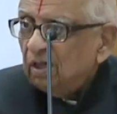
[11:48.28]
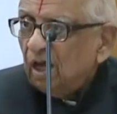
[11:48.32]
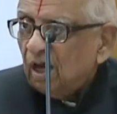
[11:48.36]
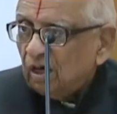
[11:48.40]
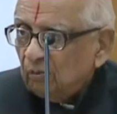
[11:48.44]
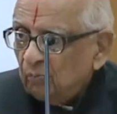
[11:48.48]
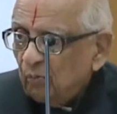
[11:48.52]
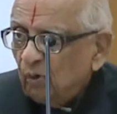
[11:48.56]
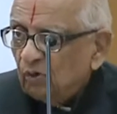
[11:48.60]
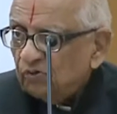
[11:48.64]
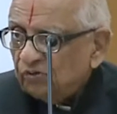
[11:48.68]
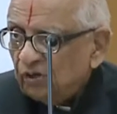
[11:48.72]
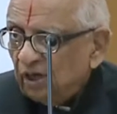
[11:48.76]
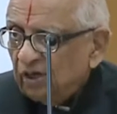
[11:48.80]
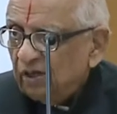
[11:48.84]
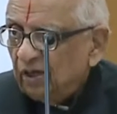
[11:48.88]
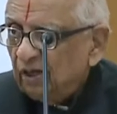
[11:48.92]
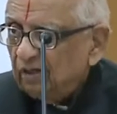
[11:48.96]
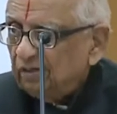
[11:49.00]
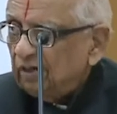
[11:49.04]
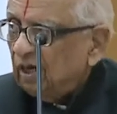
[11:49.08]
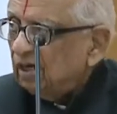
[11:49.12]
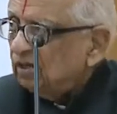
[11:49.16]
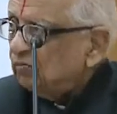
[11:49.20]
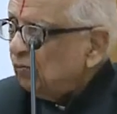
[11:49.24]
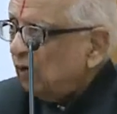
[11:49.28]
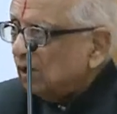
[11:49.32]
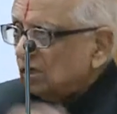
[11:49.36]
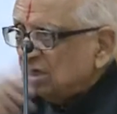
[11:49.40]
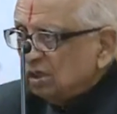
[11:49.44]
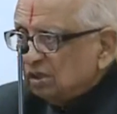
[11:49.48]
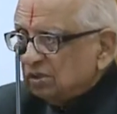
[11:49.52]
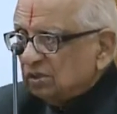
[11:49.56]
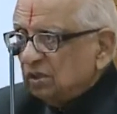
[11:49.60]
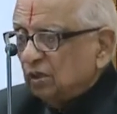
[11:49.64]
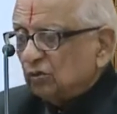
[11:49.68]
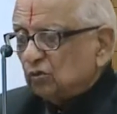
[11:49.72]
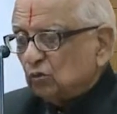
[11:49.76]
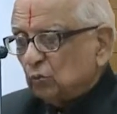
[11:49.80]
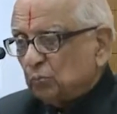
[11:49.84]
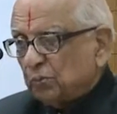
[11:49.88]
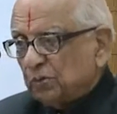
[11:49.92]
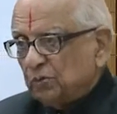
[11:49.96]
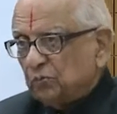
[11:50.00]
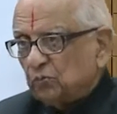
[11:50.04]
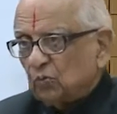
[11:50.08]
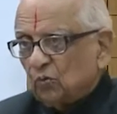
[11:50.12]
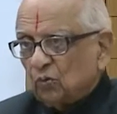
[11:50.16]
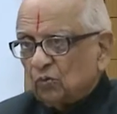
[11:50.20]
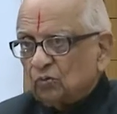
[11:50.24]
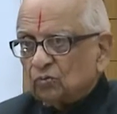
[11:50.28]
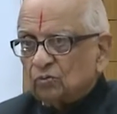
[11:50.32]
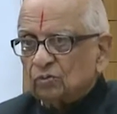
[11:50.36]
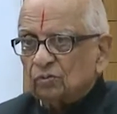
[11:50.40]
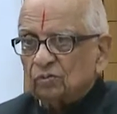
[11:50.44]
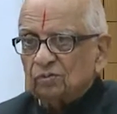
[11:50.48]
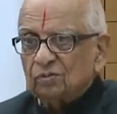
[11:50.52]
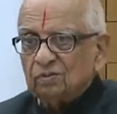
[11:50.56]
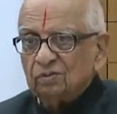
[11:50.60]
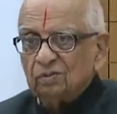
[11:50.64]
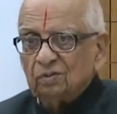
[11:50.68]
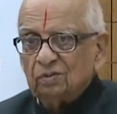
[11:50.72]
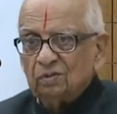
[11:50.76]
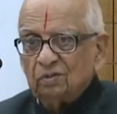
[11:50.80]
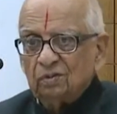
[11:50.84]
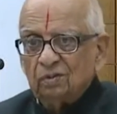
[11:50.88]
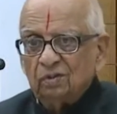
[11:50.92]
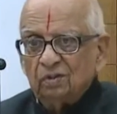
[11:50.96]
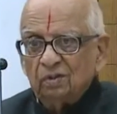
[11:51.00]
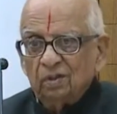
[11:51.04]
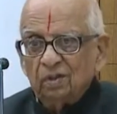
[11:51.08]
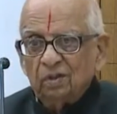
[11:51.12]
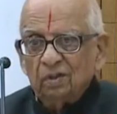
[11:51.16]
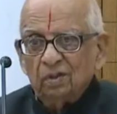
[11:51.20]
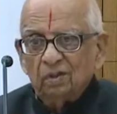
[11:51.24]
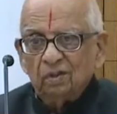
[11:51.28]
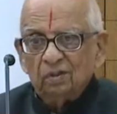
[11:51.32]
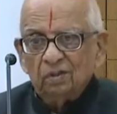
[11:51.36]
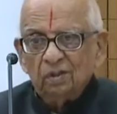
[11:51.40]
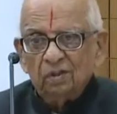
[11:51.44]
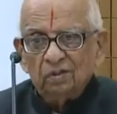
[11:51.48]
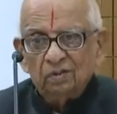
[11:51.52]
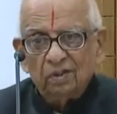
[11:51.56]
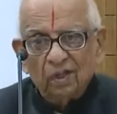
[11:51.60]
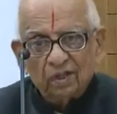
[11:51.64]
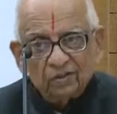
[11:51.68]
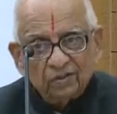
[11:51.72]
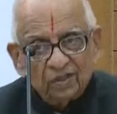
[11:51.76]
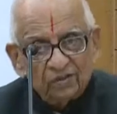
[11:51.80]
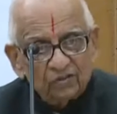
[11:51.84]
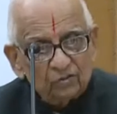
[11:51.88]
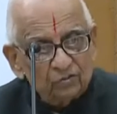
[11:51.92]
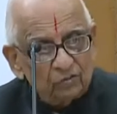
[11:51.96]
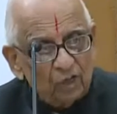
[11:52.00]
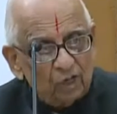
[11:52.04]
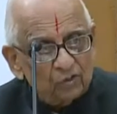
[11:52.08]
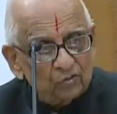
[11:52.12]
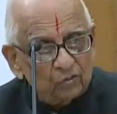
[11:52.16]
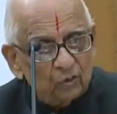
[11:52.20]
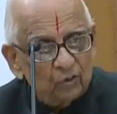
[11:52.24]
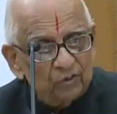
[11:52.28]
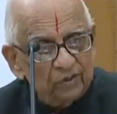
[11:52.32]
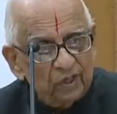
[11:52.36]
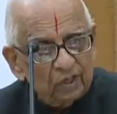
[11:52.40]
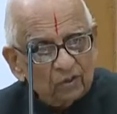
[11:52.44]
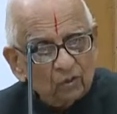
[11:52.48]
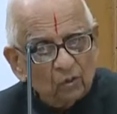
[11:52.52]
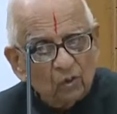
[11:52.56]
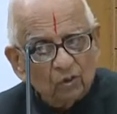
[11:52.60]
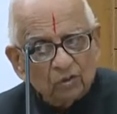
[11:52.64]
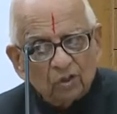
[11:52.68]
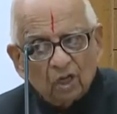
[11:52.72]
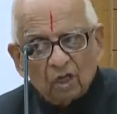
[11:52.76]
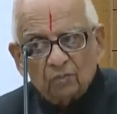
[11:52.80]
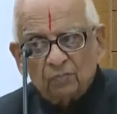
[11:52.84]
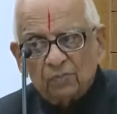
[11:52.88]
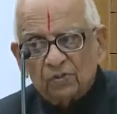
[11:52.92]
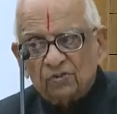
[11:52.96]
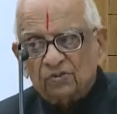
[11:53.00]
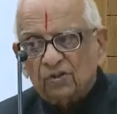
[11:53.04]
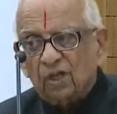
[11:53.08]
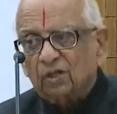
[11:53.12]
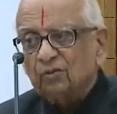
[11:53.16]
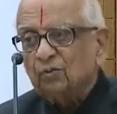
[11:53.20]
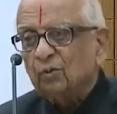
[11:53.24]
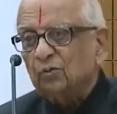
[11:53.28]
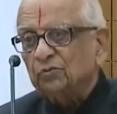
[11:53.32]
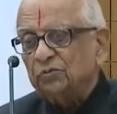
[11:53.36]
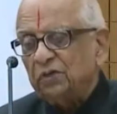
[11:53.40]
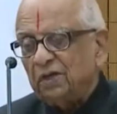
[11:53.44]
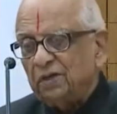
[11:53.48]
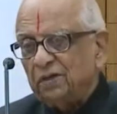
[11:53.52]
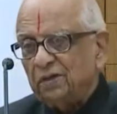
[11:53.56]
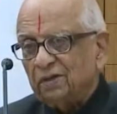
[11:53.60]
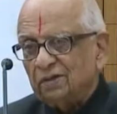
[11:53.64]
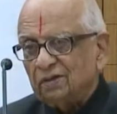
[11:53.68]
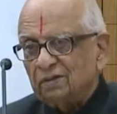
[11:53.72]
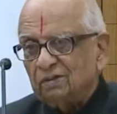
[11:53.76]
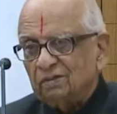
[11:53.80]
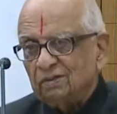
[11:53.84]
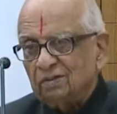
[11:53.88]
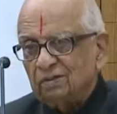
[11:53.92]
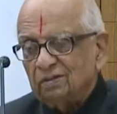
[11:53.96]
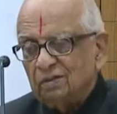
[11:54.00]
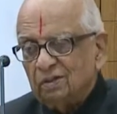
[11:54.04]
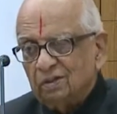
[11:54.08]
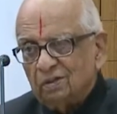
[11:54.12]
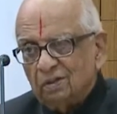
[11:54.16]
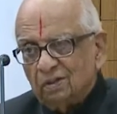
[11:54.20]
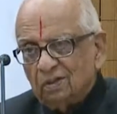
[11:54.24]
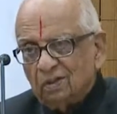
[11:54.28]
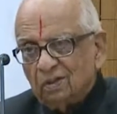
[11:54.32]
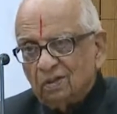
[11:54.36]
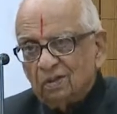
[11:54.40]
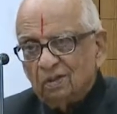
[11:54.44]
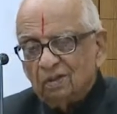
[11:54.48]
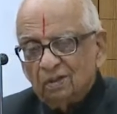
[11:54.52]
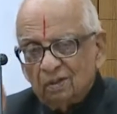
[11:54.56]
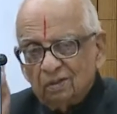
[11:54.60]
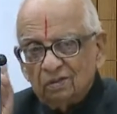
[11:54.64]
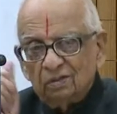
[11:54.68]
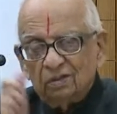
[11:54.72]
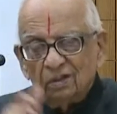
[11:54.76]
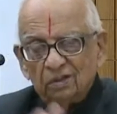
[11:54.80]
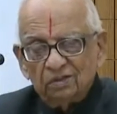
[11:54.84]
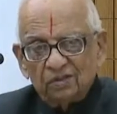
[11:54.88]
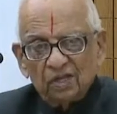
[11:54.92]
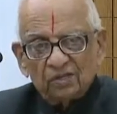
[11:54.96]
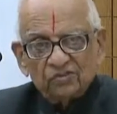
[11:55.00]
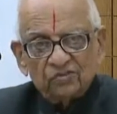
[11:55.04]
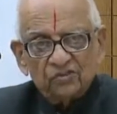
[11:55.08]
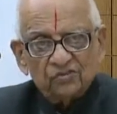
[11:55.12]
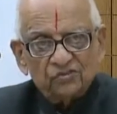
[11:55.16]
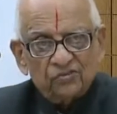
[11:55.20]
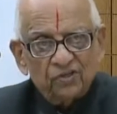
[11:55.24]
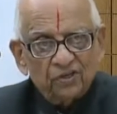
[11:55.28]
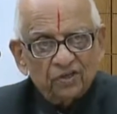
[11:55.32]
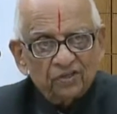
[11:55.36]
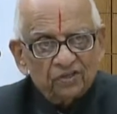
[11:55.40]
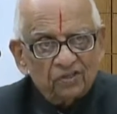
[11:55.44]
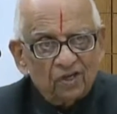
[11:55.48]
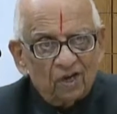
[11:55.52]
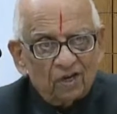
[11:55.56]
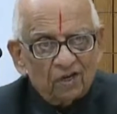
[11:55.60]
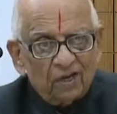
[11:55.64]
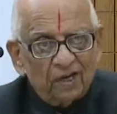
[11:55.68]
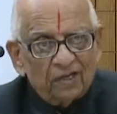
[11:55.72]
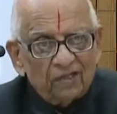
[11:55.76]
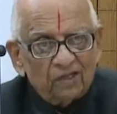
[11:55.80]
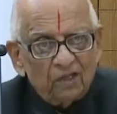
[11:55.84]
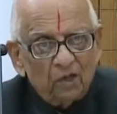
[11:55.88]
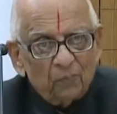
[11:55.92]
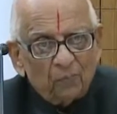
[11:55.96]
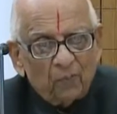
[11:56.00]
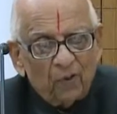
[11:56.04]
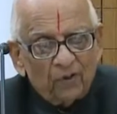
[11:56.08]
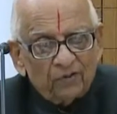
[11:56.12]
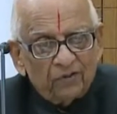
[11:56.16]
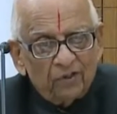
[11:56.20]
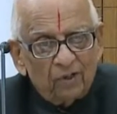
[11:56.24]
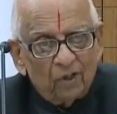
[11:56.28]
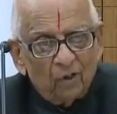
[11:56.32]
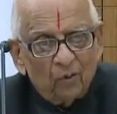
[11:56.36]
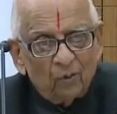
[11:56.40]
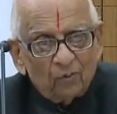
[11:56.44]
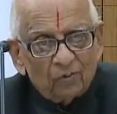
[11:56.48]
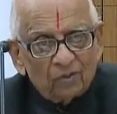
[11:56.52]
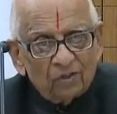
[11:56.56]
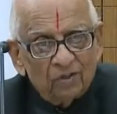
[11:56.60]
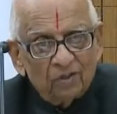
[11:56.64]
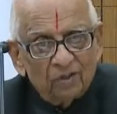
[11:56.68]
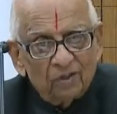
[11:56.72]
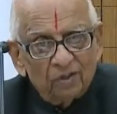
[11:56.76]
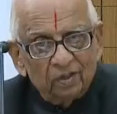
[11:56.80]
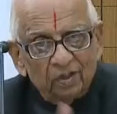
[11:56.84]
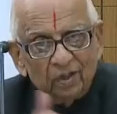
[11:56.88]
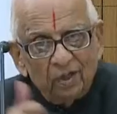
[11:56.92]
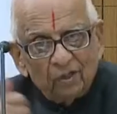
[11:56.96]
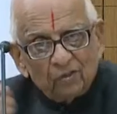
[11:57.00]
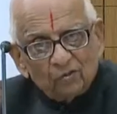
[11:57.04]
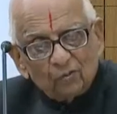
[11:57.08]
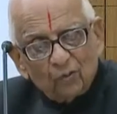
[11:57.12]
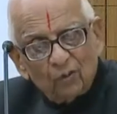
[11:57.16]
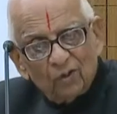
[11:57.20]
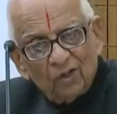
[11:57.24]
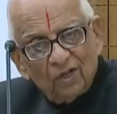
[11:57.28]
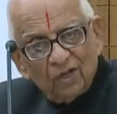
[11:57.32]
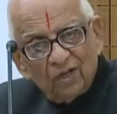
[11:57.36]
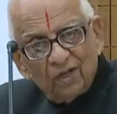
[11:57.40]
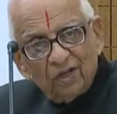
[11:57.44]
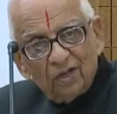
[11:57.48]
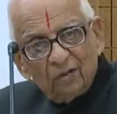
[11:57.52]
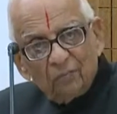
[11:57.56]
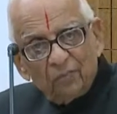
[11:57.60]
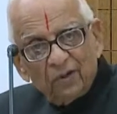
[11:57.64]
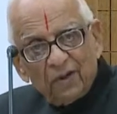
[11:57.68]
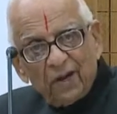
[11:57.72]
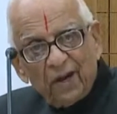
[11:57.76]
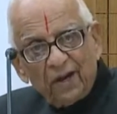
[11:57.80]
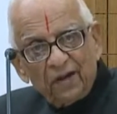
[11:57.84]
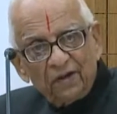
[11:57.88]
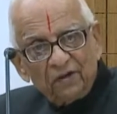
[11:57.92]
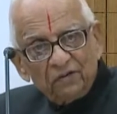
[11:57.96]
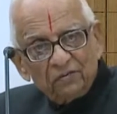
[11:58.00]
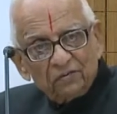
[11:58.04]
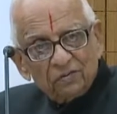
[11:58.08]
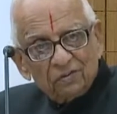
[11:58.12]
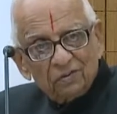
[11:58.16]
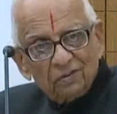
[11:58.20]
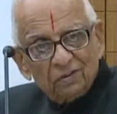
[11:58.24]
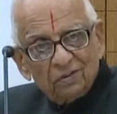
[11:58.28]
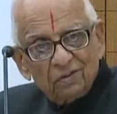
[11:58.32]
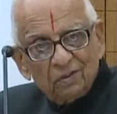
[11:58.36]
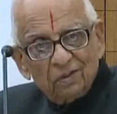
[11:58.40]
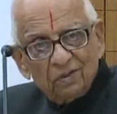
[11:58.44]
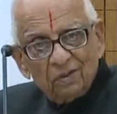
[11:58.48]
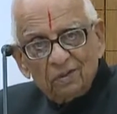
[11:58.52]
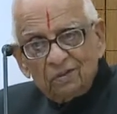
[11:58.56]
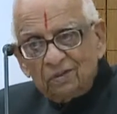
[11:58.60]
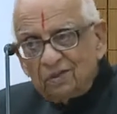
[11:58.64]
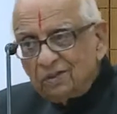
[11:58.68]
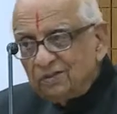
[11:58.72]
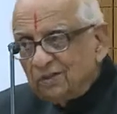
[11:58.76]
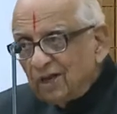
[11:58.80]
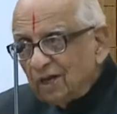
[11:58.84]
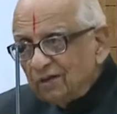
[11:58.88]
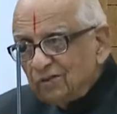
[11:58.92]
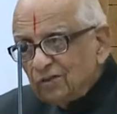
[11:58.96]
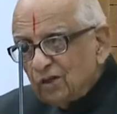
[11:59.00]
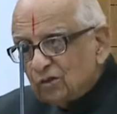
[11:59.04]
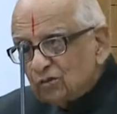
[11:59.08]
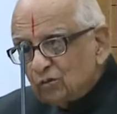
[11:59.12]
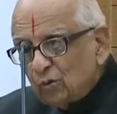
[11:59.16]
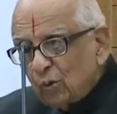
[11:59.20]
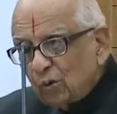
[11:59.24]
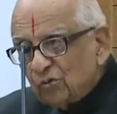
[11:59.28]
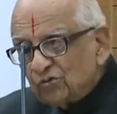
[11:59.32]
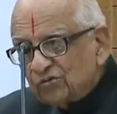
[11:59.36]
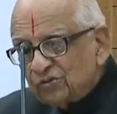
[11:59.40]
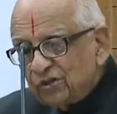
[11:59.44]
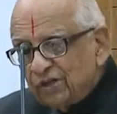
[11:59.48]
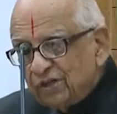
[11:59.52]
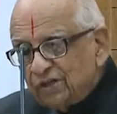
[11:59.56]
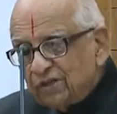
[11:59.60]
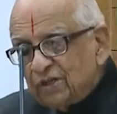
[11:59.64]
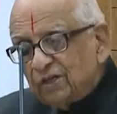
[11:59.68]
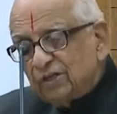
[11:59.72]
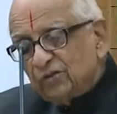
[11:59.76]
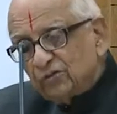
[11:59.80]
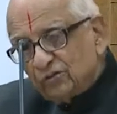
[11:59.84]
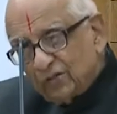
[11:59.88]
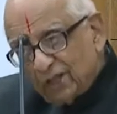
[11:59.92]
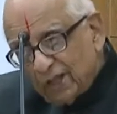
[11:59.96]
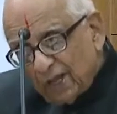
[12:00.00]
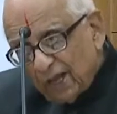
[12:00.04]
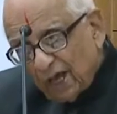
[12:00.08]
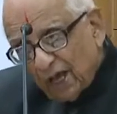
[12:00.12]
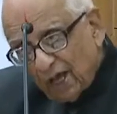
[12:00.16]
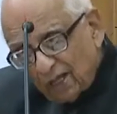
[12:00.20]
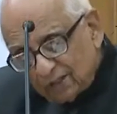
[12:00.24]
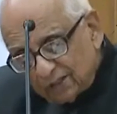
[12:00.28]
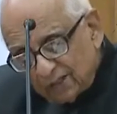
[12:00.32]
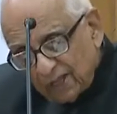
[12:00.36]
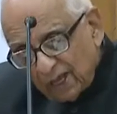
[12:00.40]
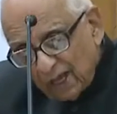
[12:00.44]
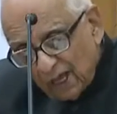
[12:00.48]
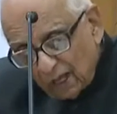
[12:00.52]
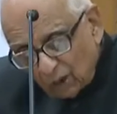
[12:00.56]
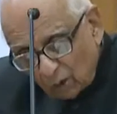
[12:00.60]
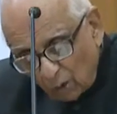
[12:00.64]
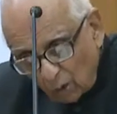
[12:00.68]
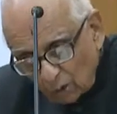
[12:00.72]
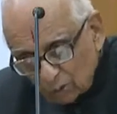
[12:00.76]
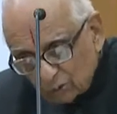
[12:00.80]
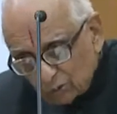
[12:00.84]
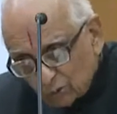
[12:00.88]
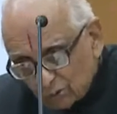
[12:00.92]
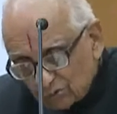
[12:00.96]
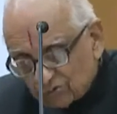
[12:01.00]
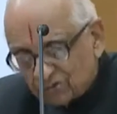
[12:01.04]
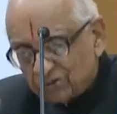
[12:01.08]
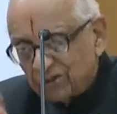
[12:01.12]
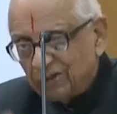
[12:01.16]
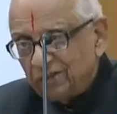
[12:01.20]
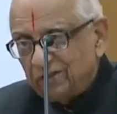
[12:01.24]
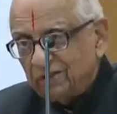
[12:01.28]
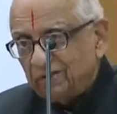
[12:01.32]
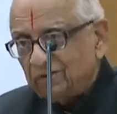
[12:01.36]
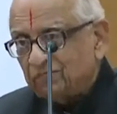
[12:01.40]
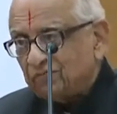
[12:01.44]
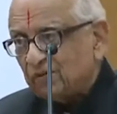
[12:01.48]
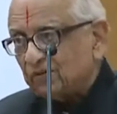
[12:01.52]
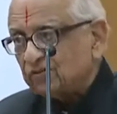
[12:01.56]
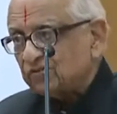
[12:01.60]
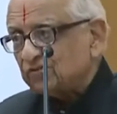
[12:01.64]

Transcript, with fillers: Dharmo Jaya. That is what it is in the Supreme Court. That is, that's why yato dharmastato jaya. The justices are rightly pointed out, it's only behind. The judges don't see it. It is their, their own should see it